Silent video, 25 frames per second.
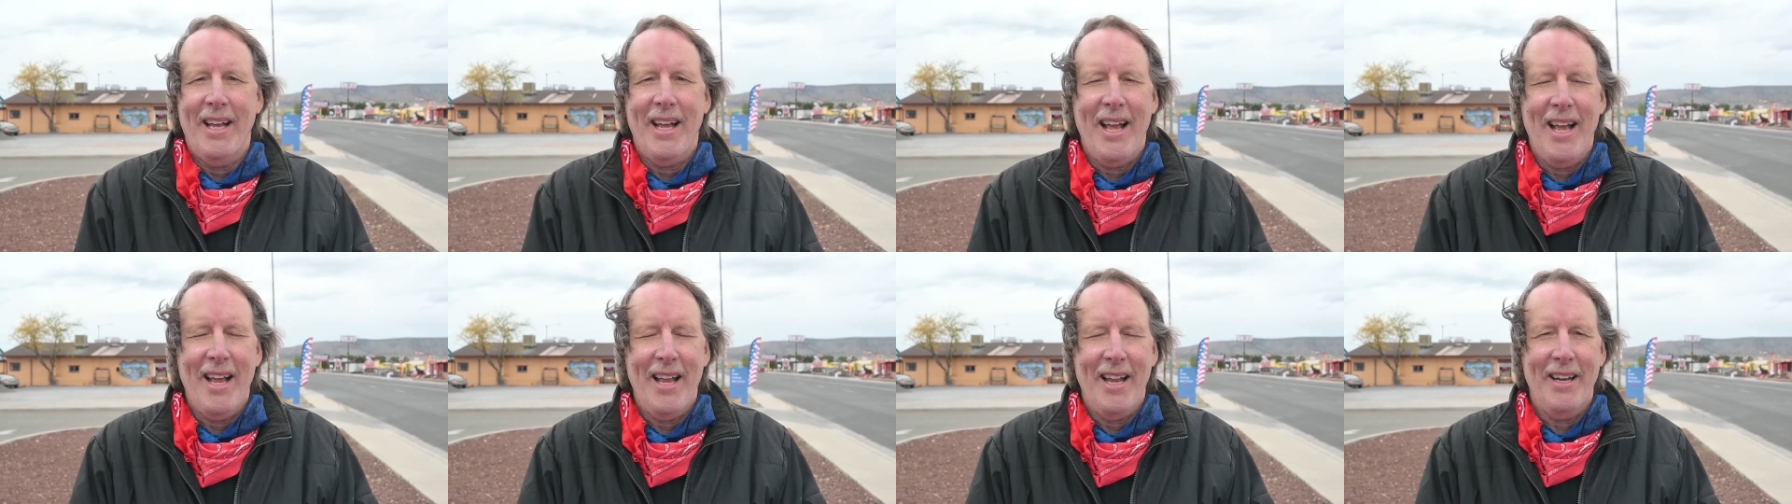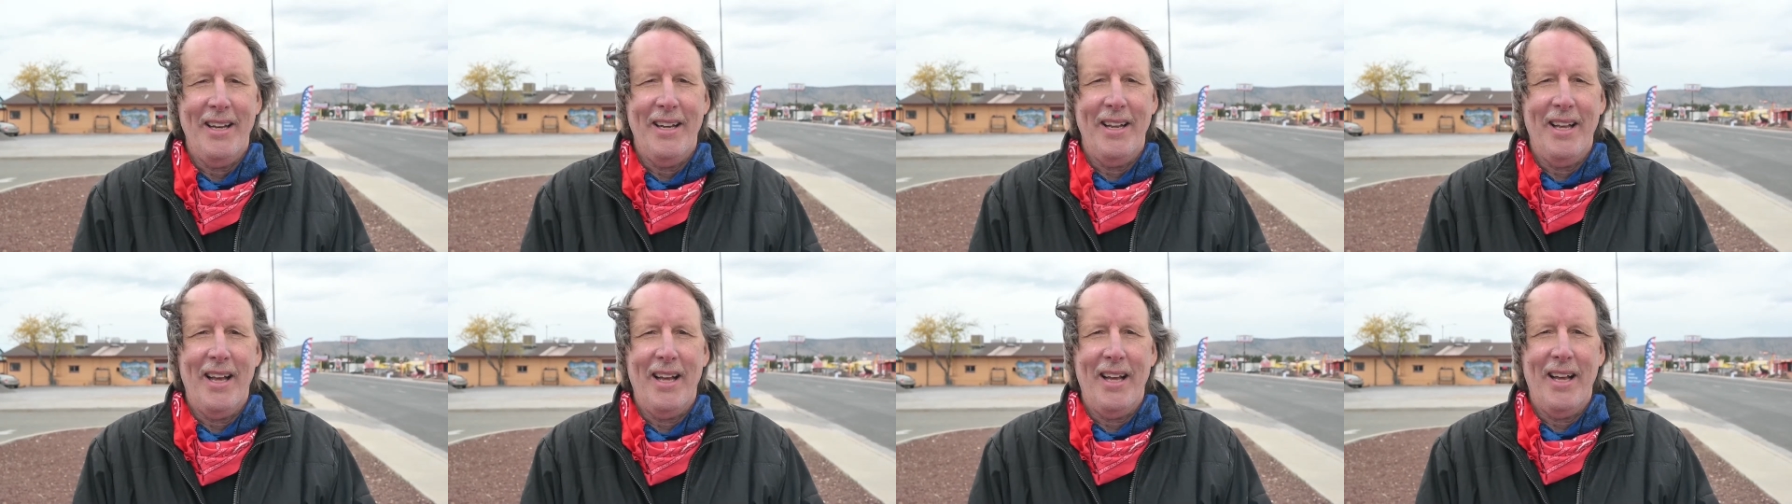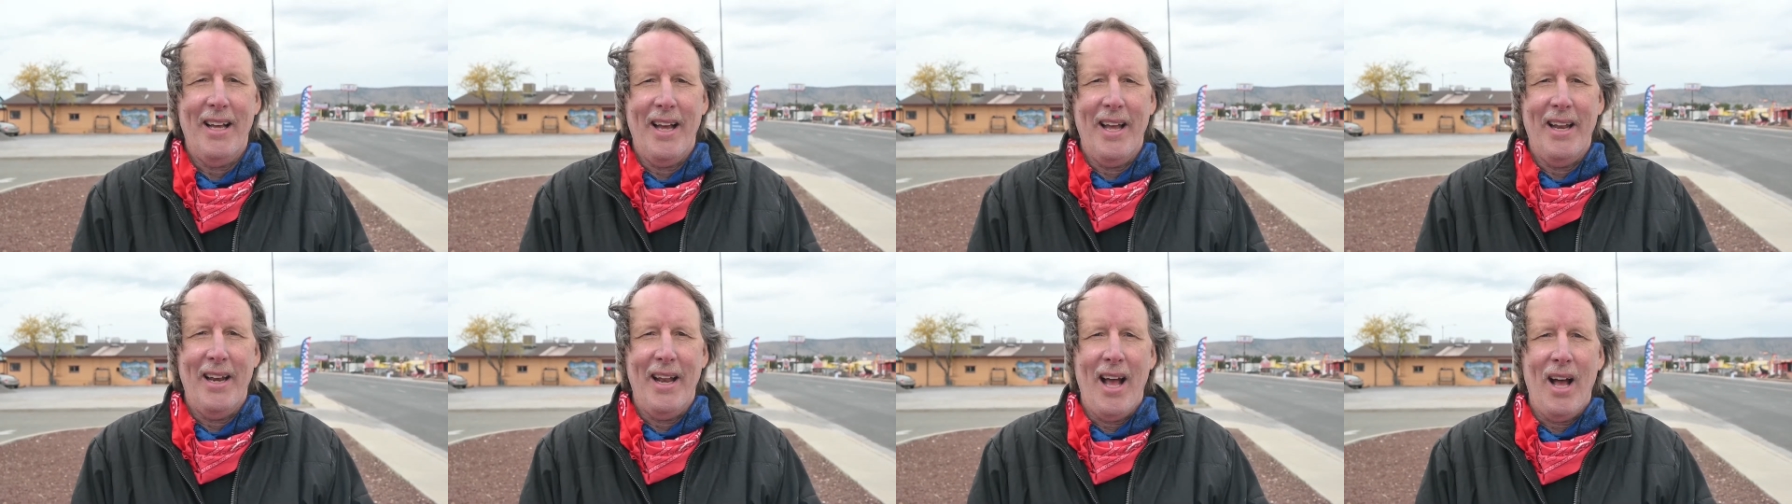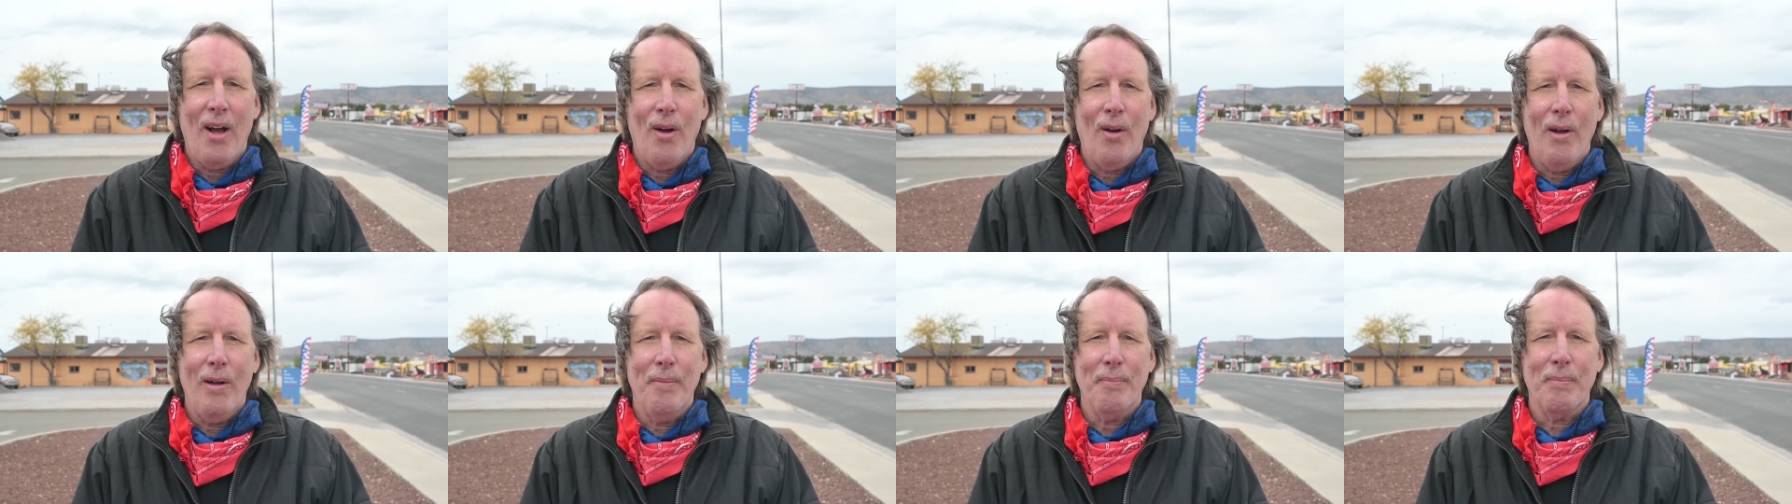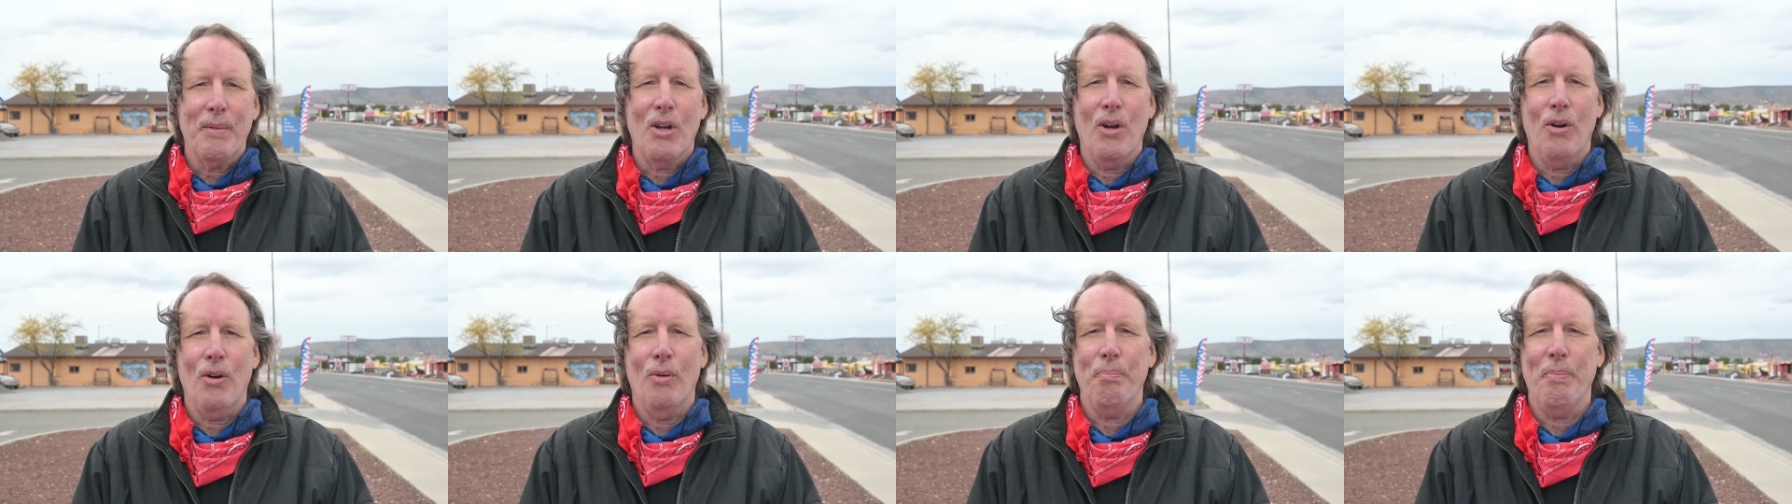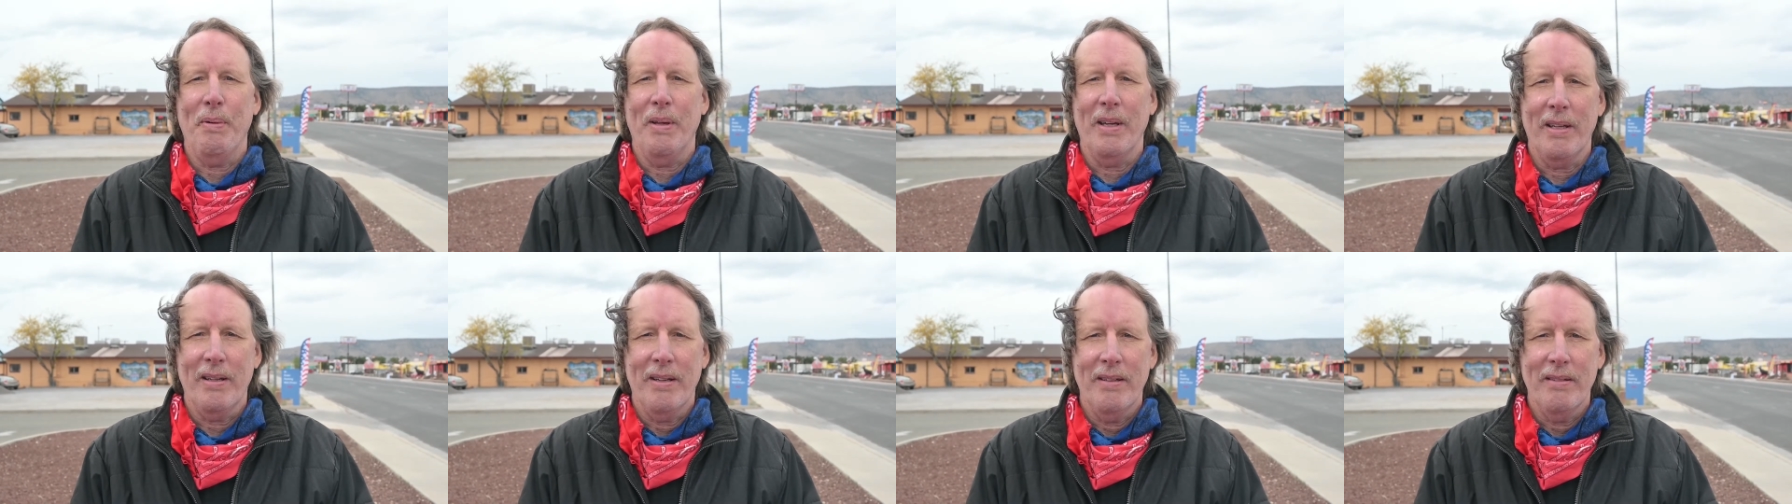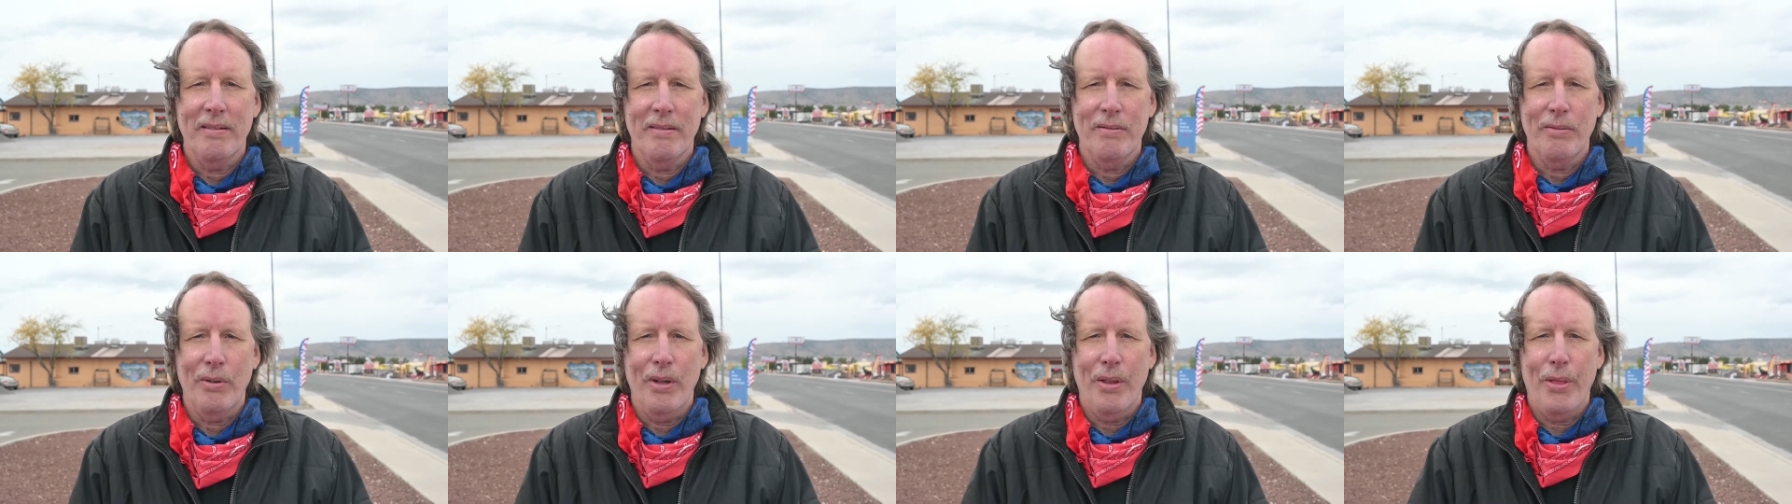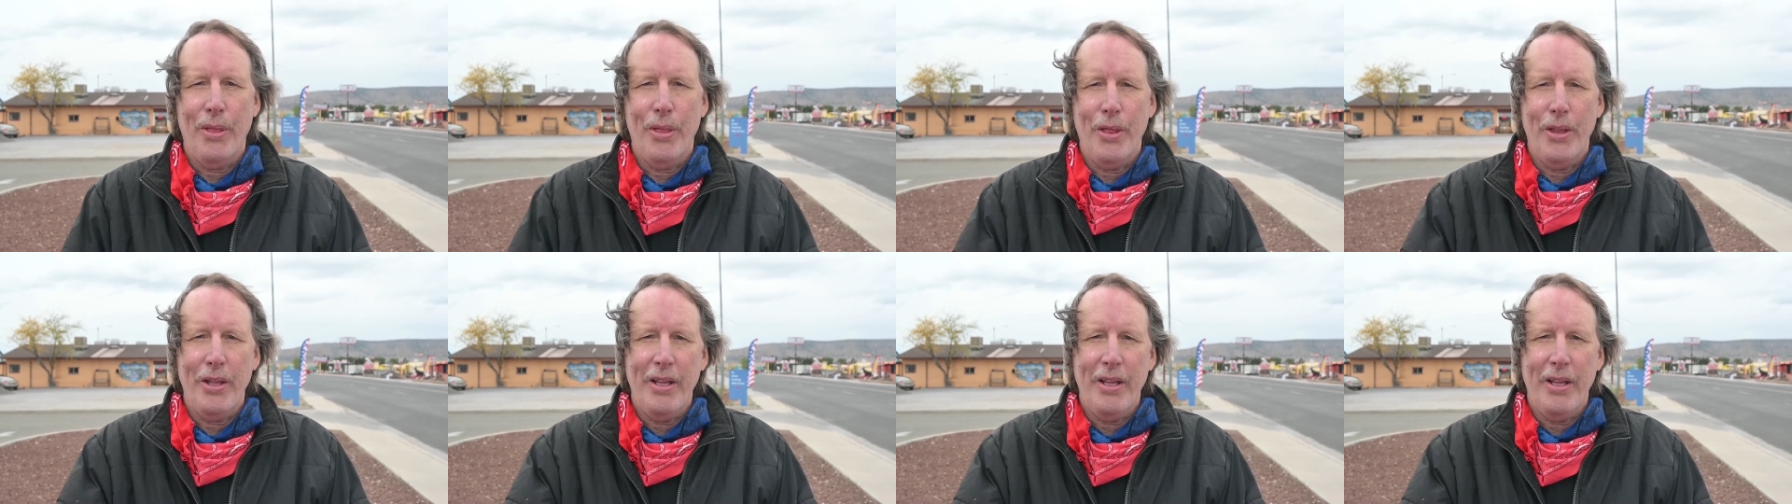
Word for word: and, uh, and how I'm coping with